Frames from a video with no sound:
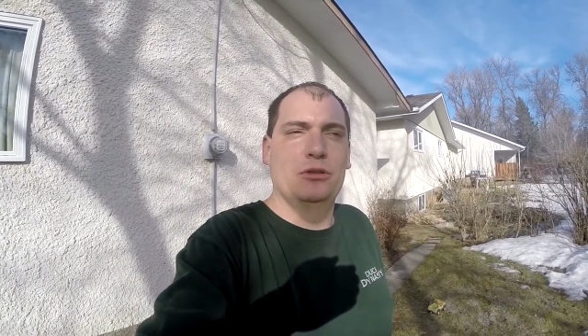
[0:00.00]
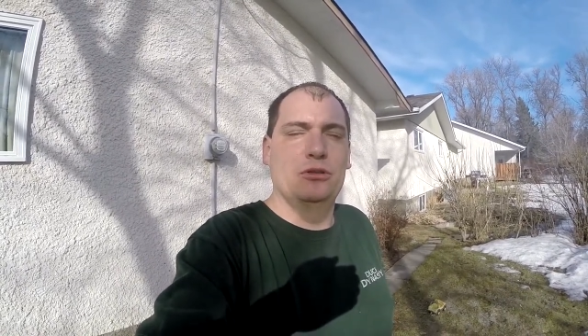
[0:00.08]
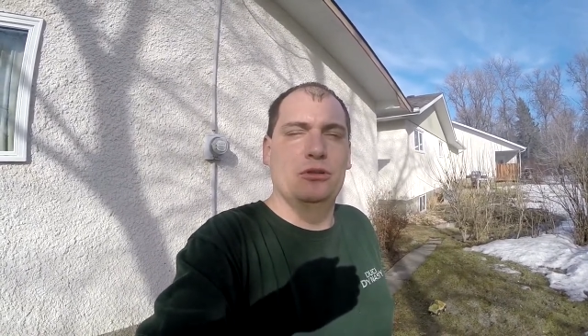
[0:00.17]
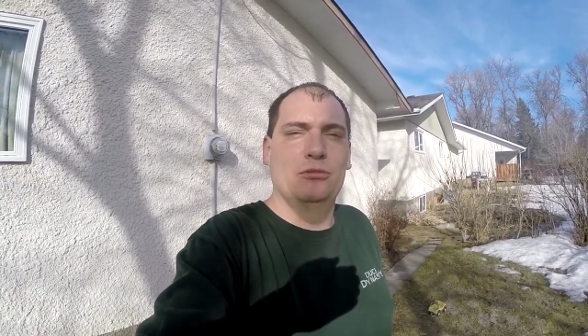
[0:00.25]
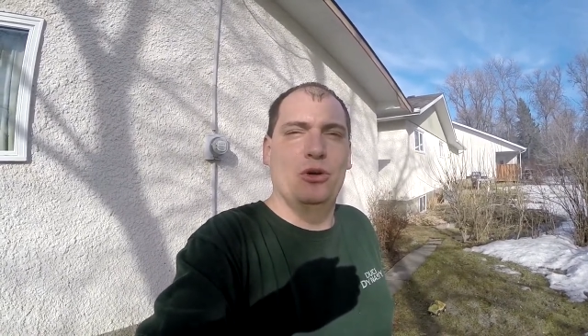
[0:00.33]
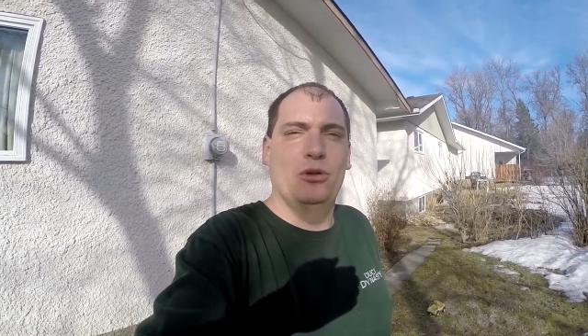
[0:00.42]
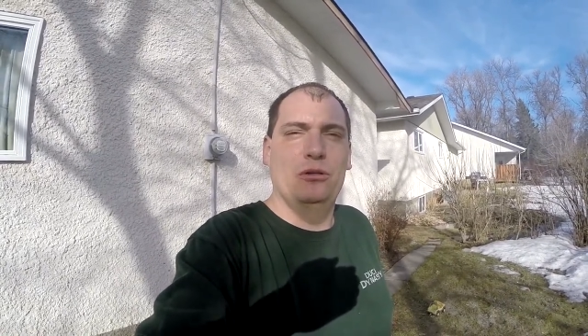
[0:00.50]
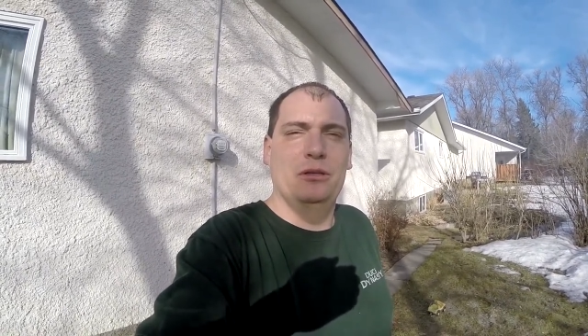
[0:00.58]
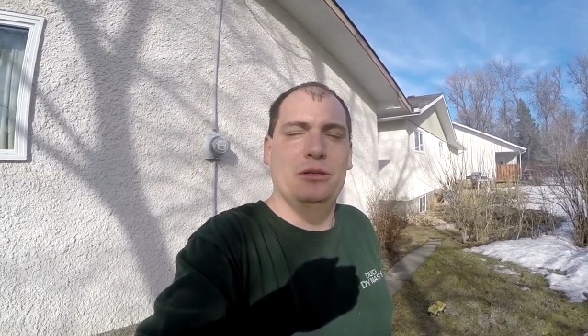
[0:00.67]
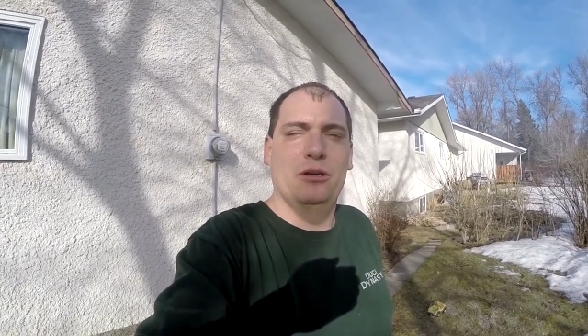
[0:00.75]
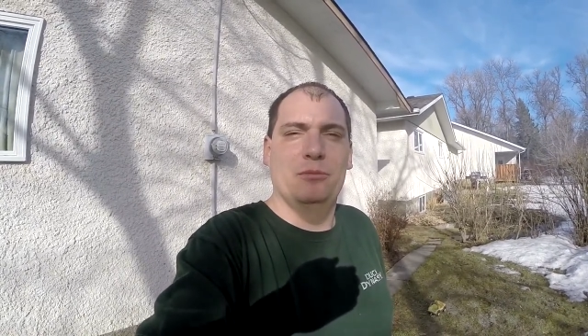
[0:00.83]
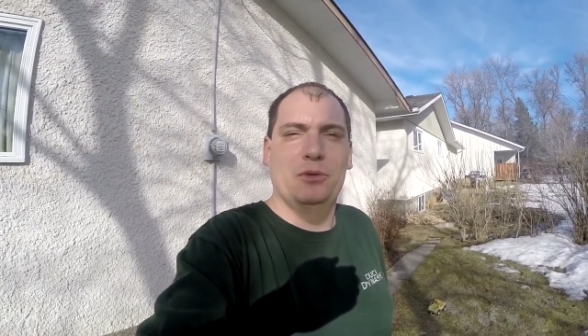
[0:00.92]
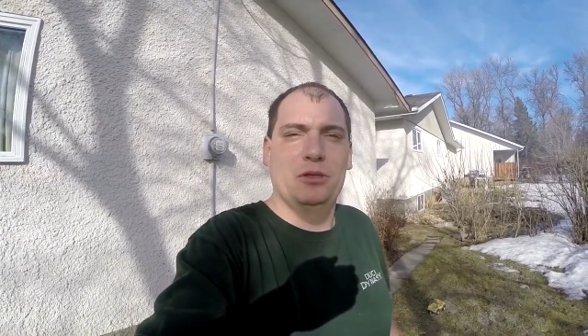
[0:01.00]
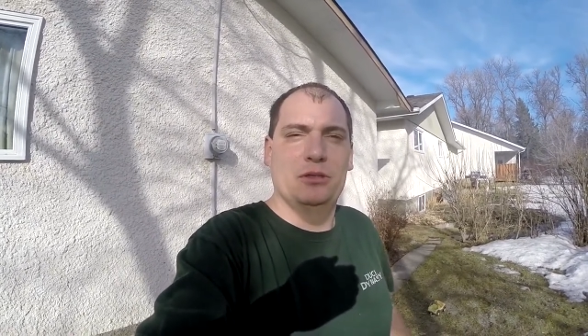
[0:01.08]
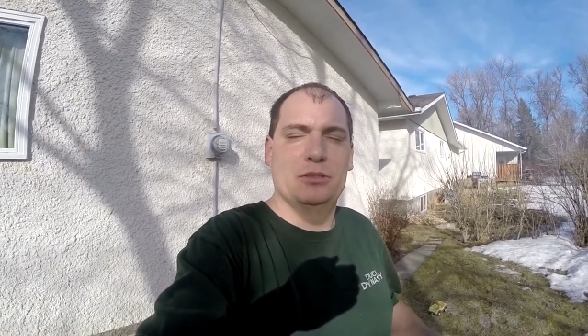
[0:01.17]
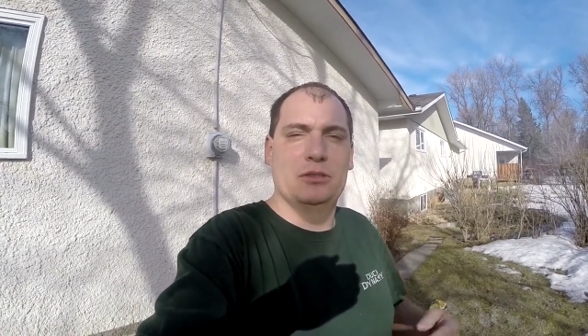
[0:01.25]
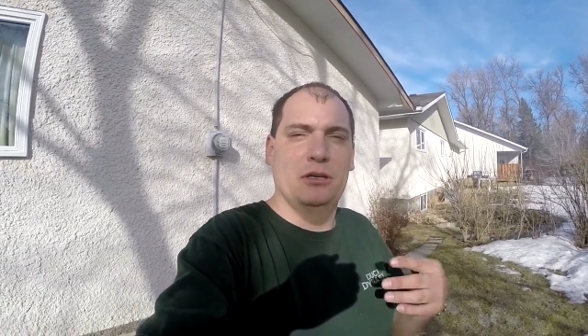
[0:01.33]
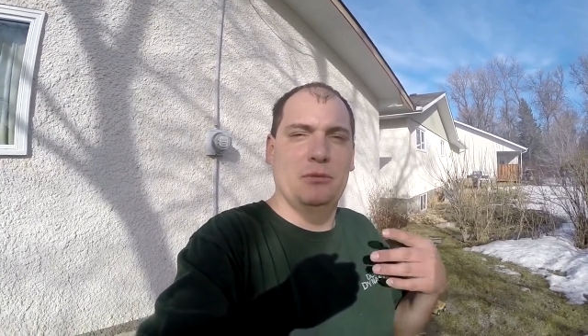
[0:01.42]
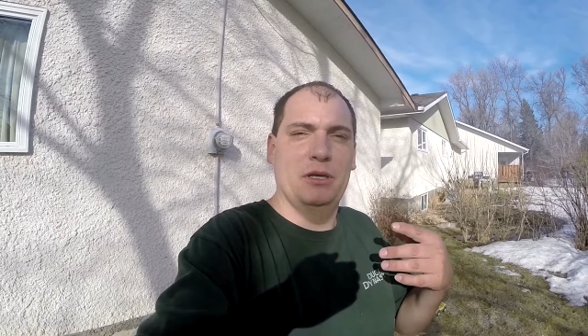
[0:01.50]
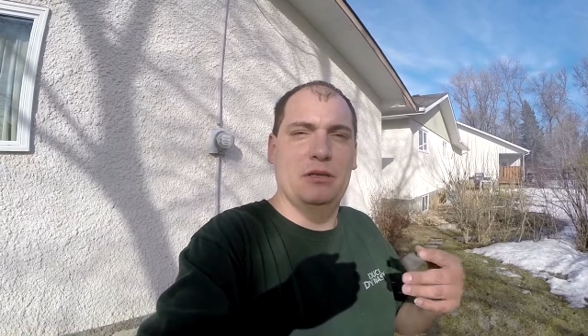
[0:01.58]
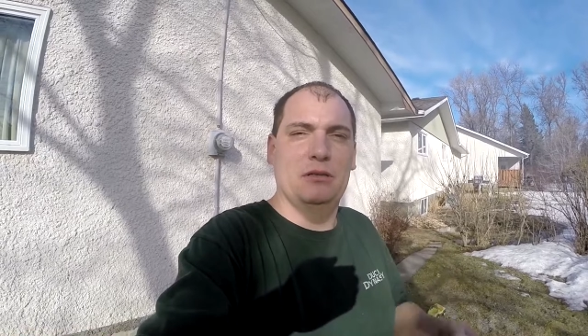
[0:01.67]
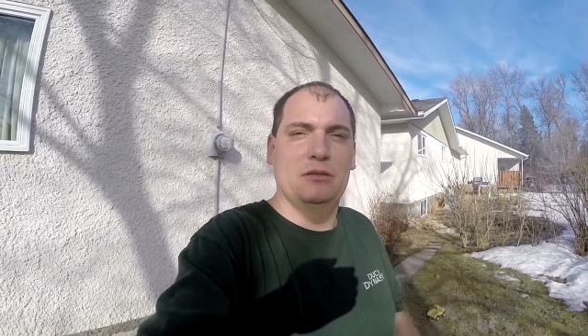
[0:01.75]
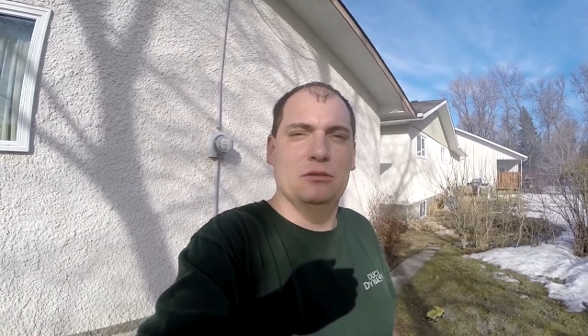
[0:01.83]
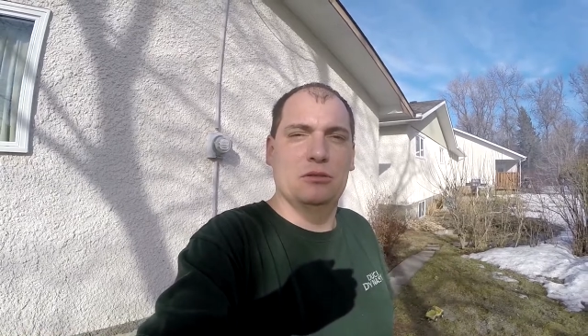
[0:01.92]
to the mall up here in Steinbach
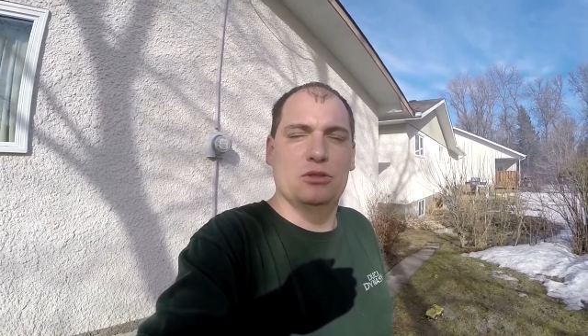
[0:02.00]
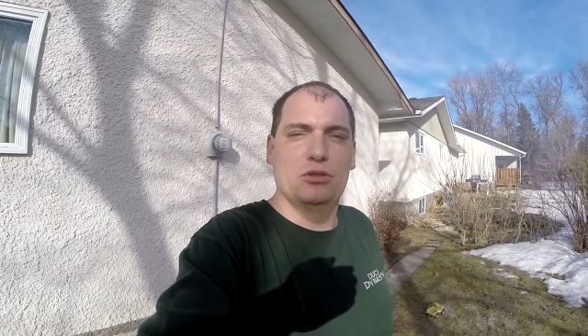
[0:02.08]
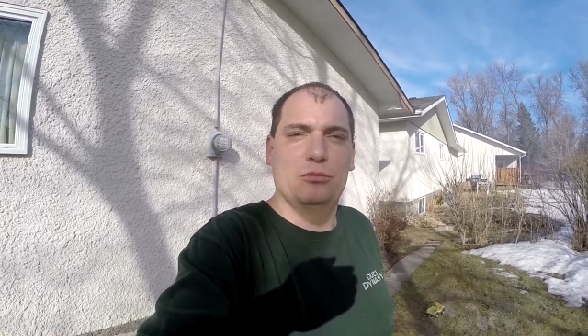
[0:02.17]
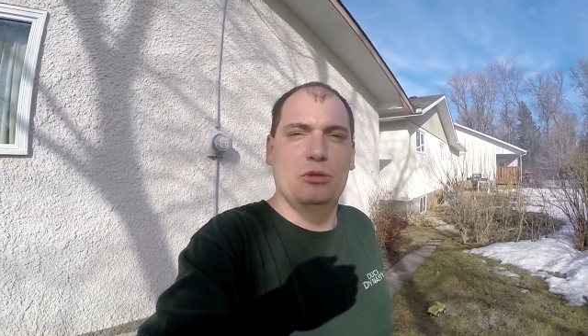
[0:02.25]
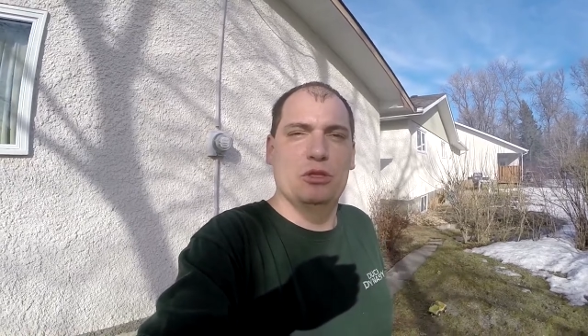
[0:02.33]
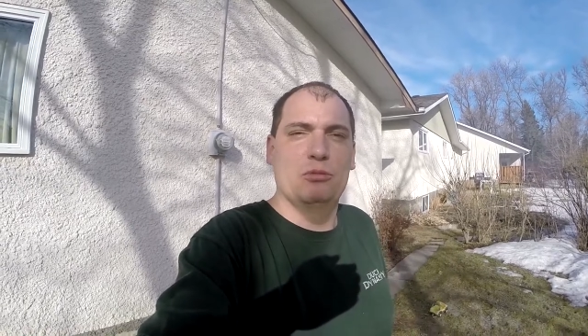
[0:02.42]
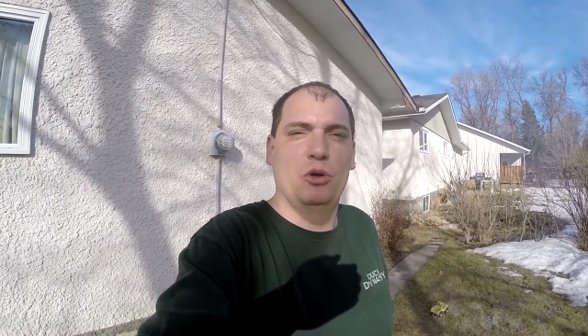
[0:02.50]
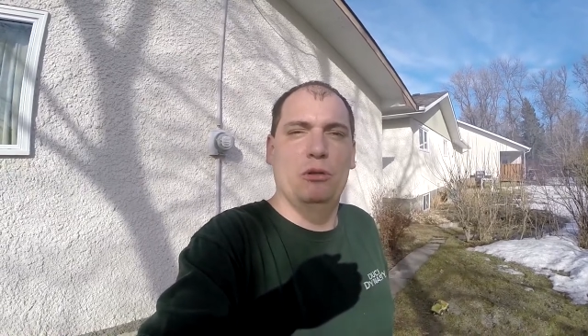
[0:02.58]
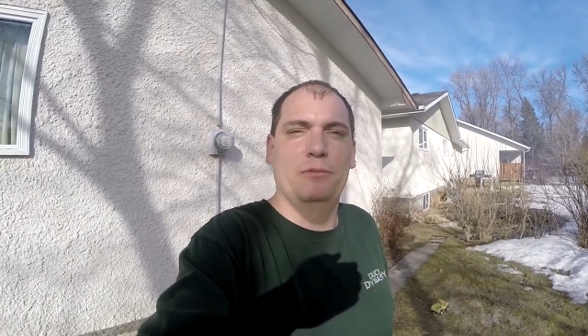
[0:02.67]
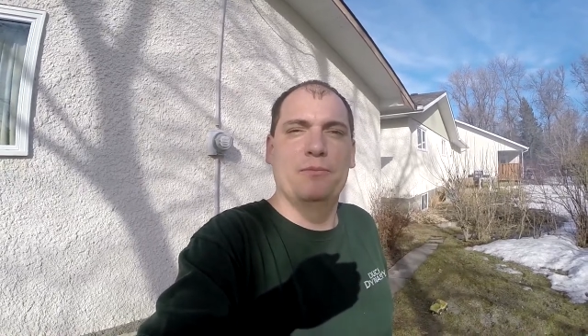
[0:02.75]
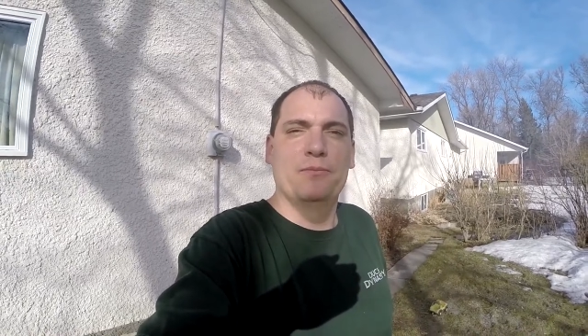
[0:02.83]
to the Sobeys Mall,